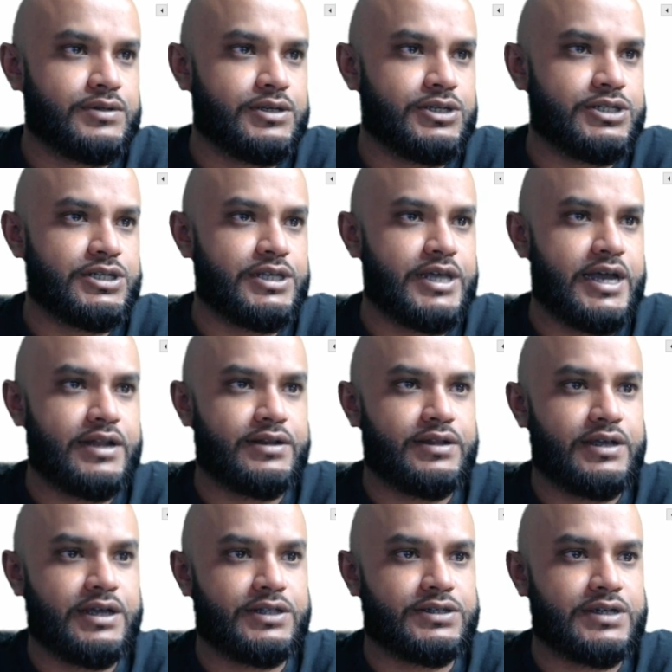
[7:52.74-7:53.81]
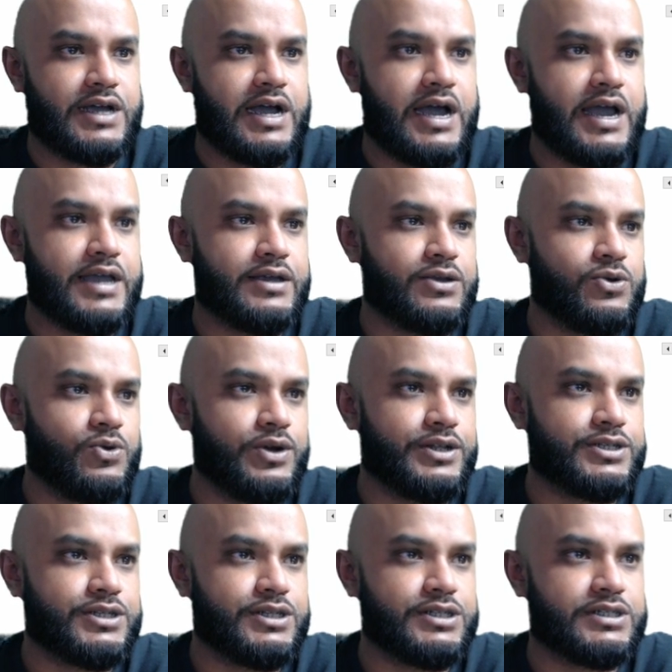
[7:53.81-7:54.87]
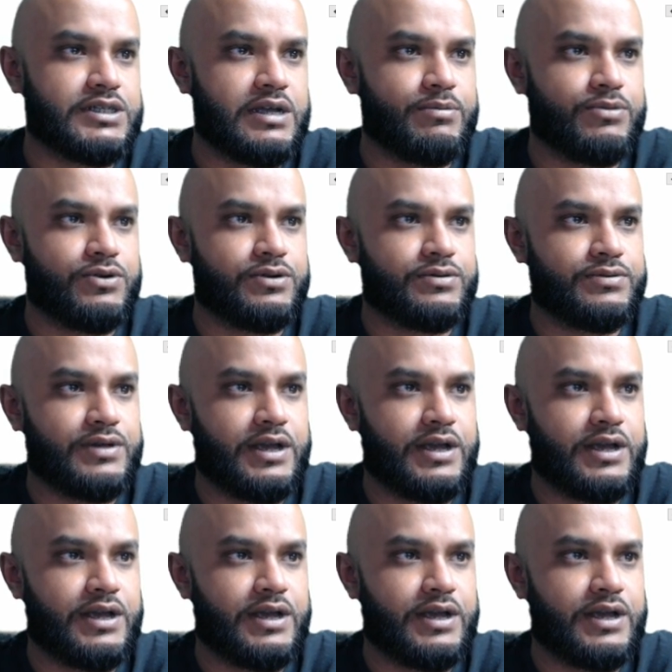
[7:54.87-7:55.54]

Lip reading: you see that hits a high going into December,